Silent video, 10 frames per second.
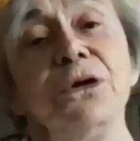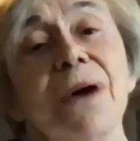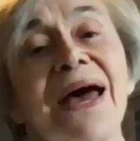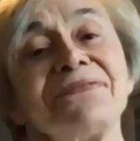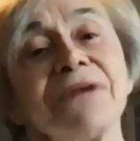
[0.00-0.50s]

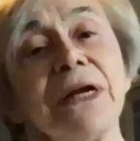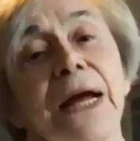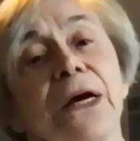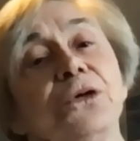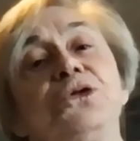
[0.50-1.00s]
You have to
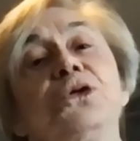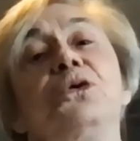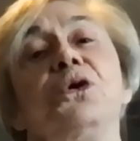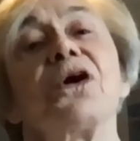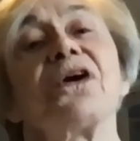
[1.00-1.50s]
like
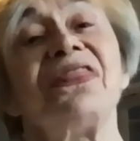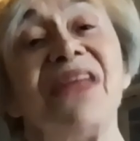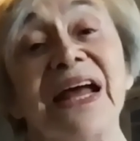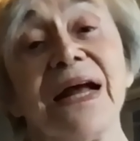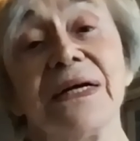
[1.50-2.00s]
do your
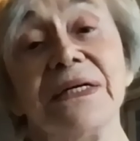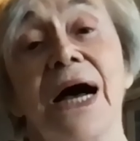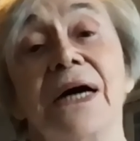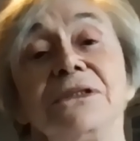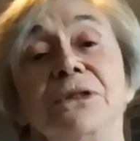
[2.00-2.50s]
thing.
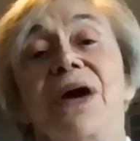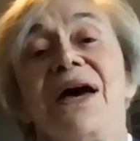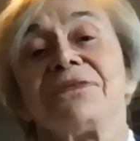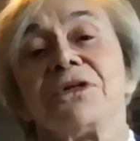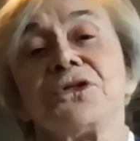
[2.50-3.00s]
You
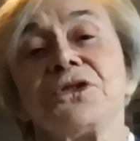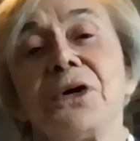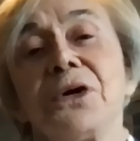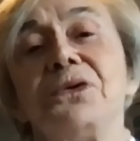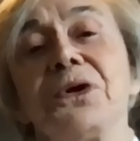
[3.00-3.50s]
have to
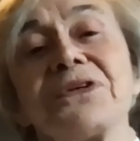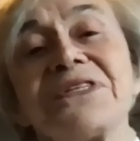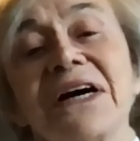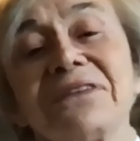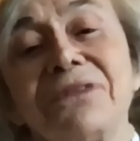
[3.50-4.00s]
show
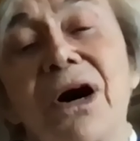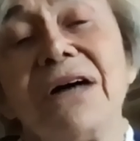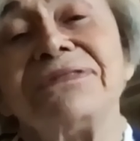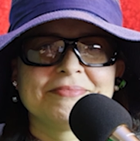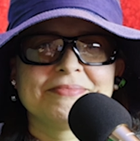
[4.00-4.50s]
yourself
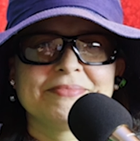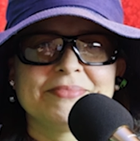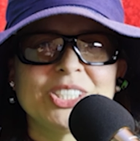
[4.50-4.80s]
off.